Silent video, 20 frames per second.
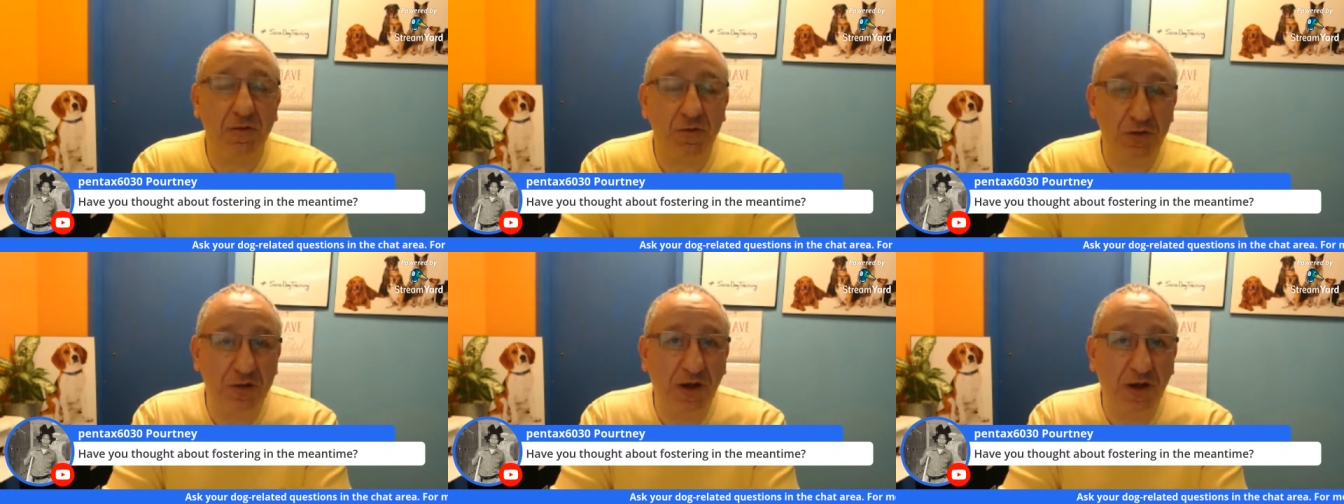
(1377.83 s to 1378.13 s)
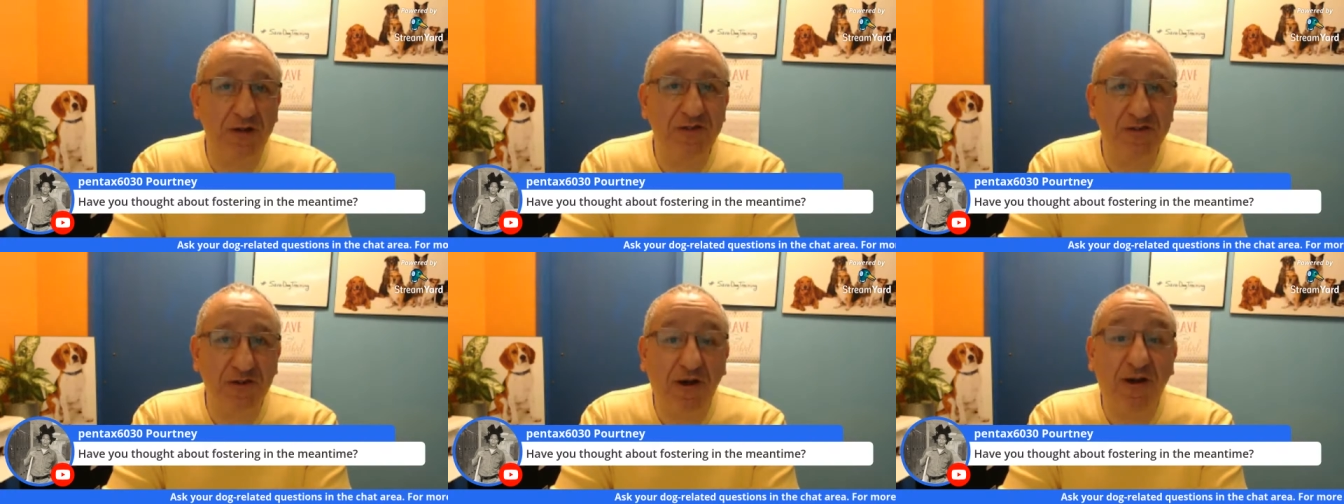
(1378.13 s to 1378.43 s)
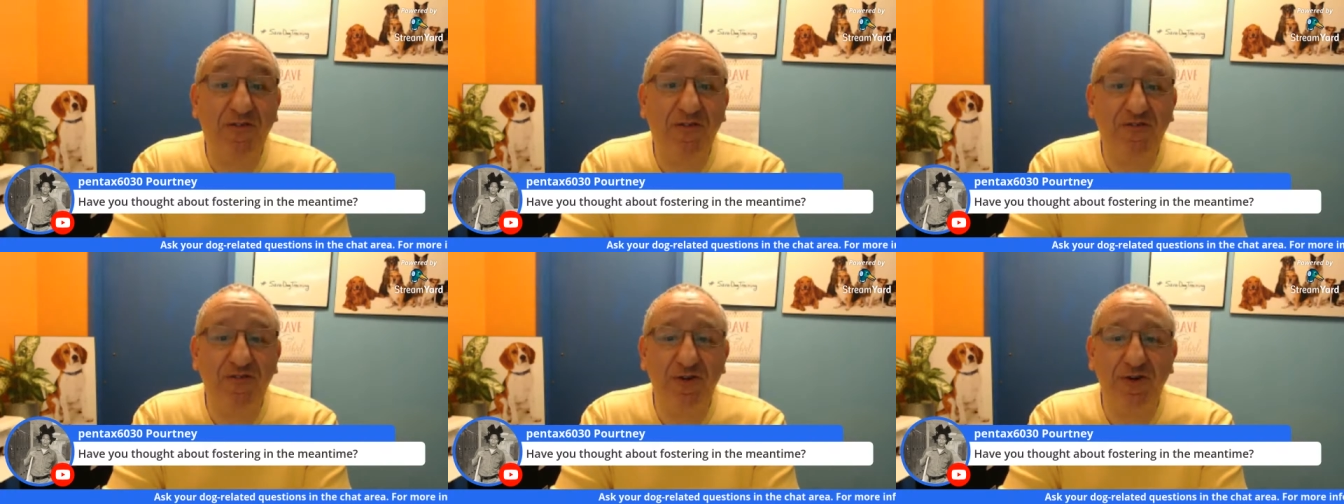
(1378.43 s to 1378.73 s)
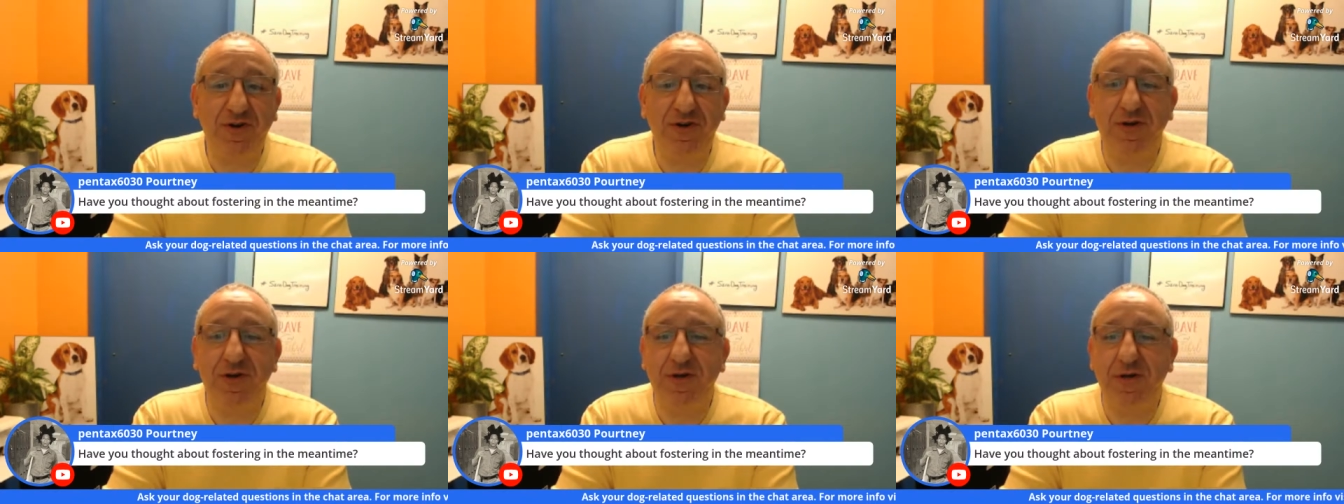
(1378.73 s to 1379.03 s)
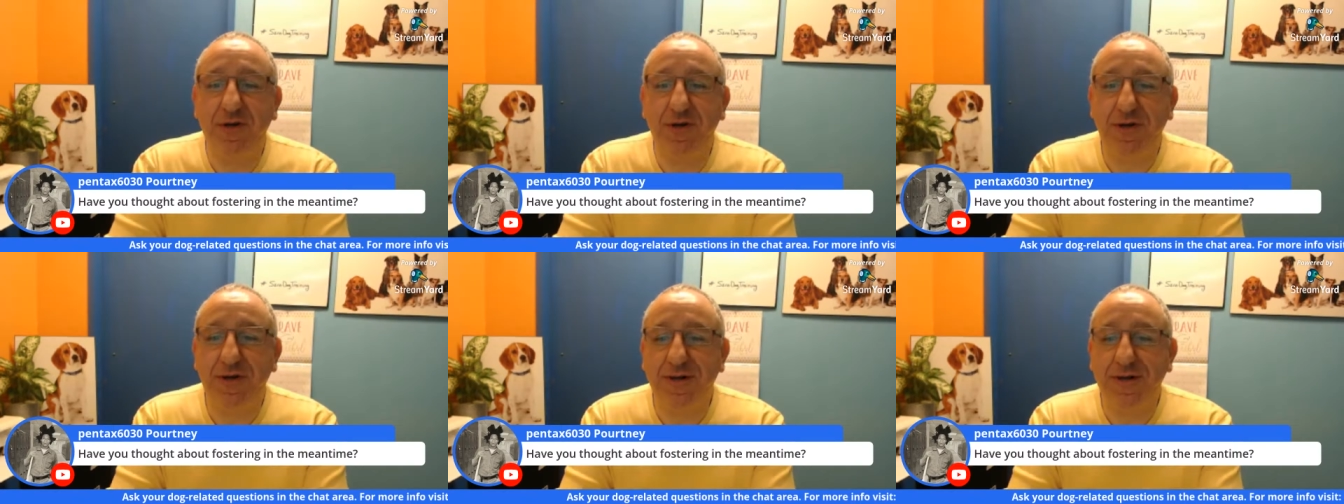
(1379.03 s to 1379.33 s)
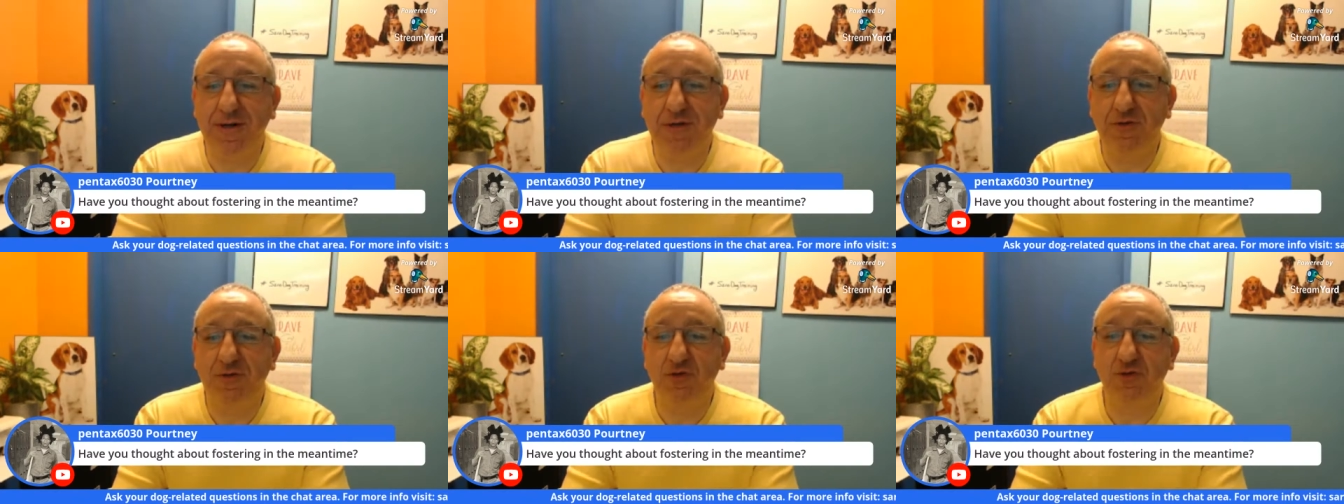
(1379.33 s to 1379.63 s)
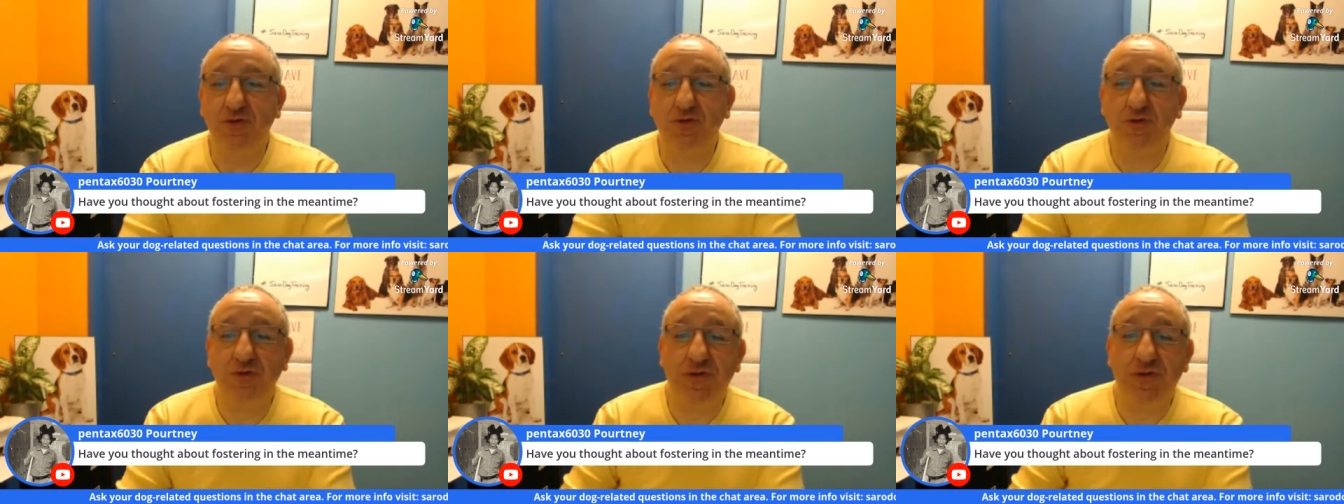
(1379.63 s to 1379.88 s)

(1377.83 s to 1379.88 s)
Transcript: does offer uh, to